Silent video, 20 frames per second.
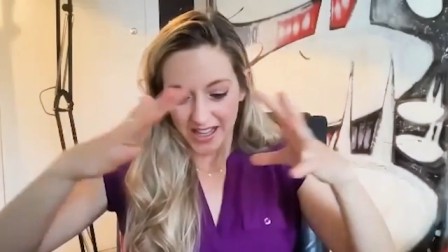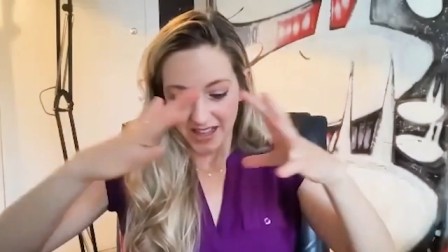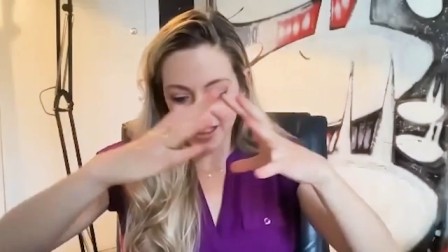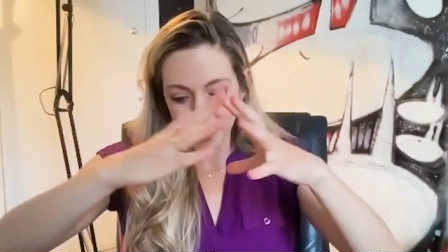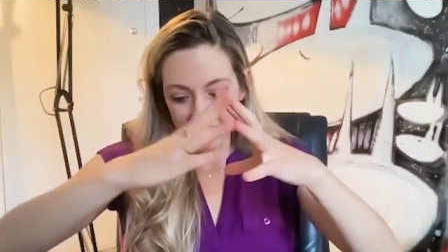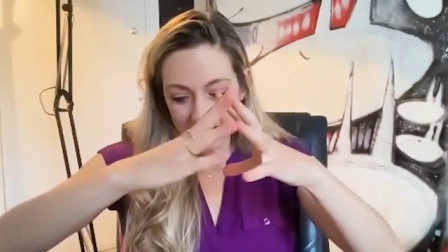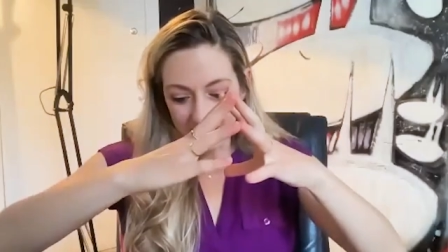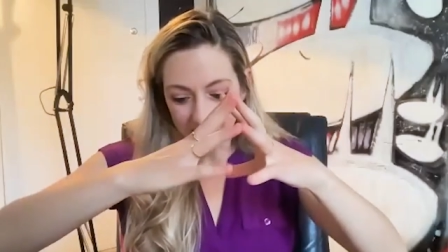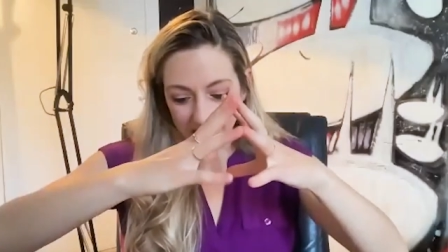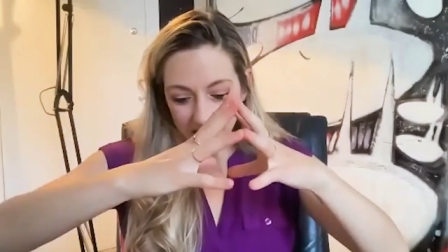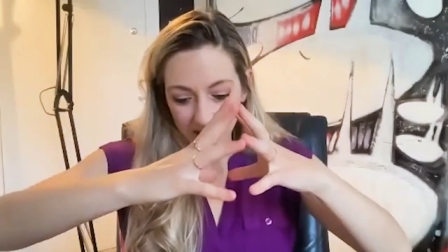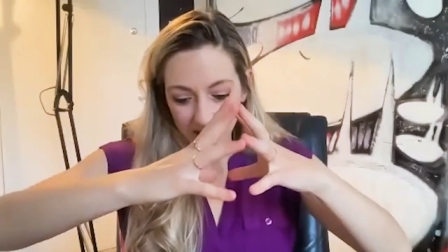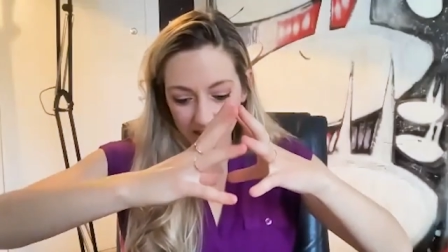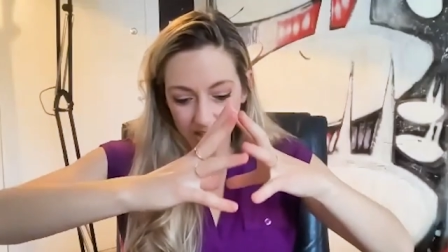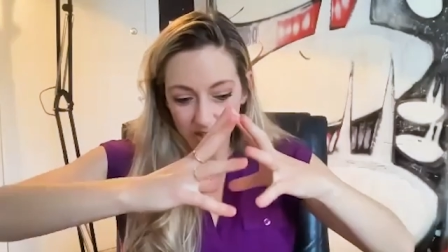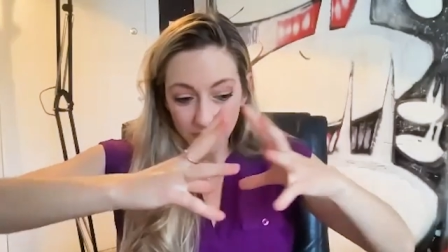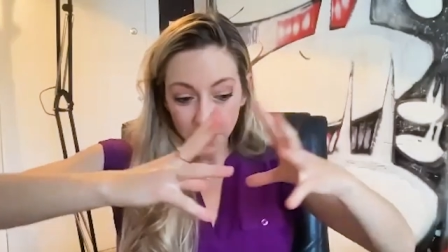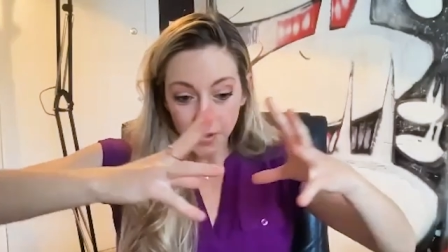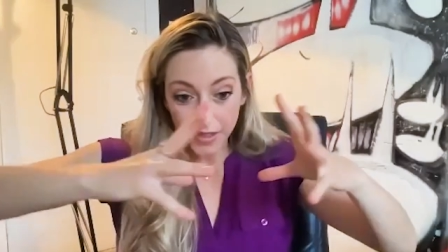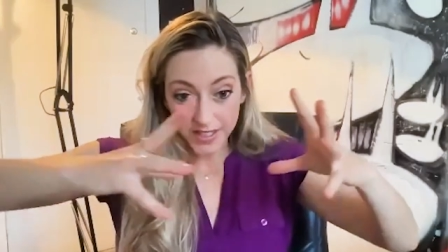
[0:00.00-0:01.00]
The
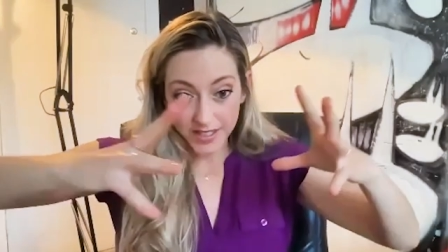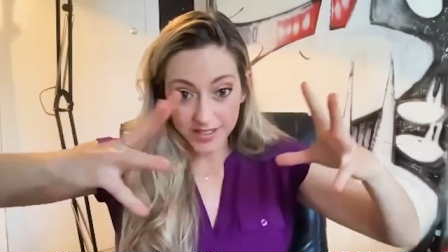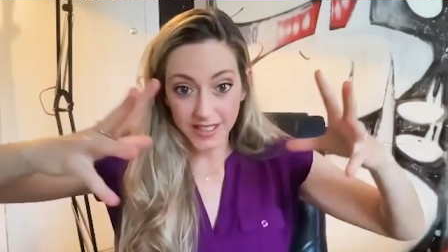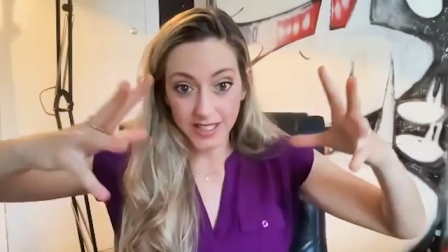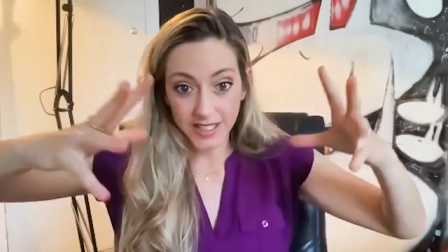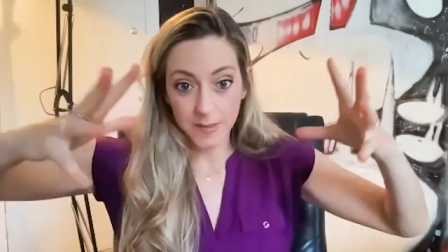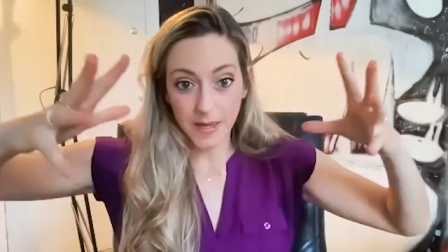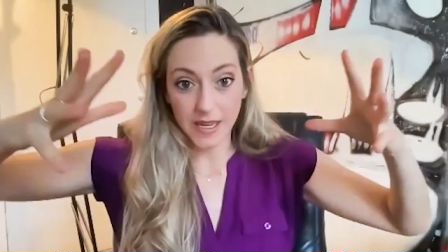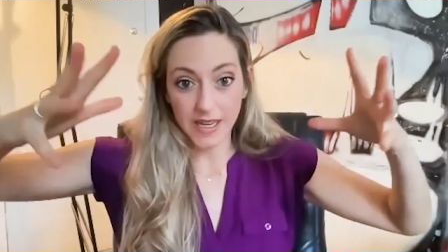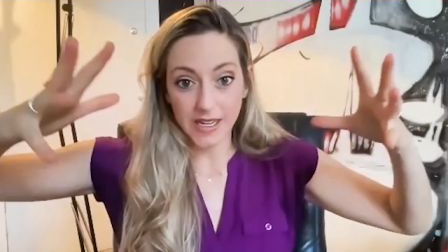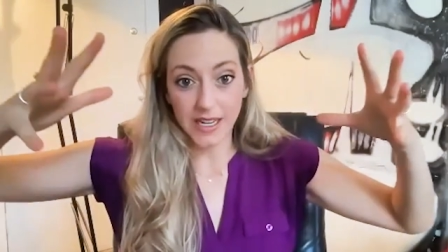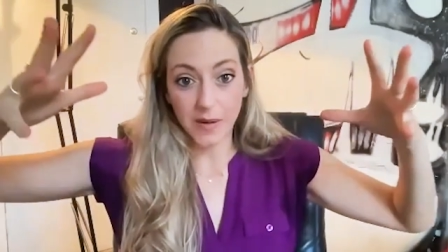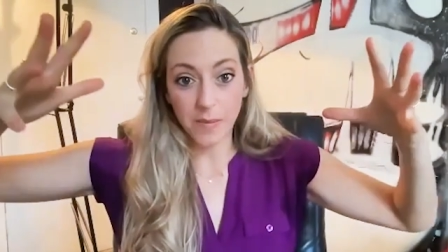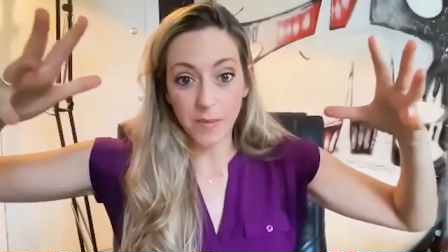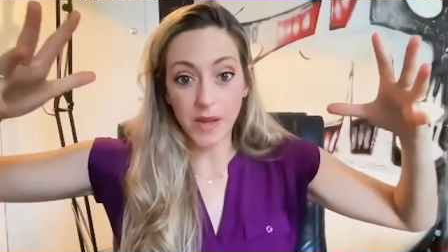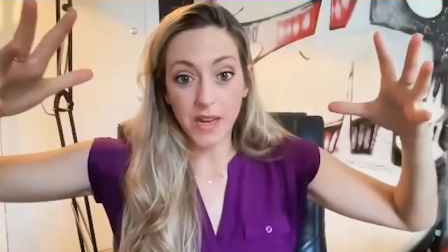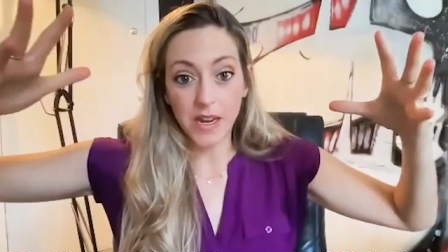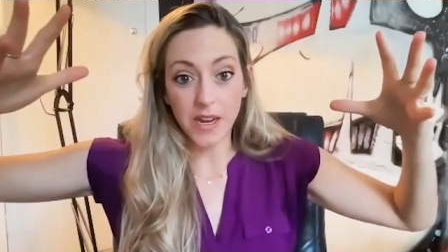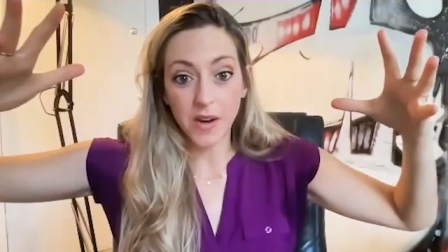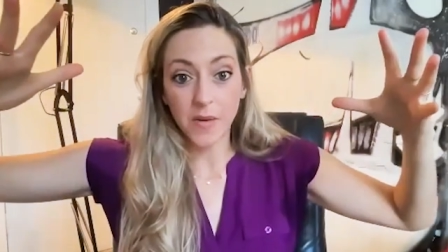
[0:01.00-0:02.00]
universe is expanding,
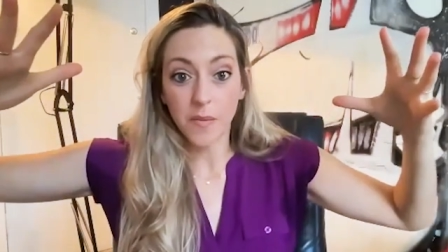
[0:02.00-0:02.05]
but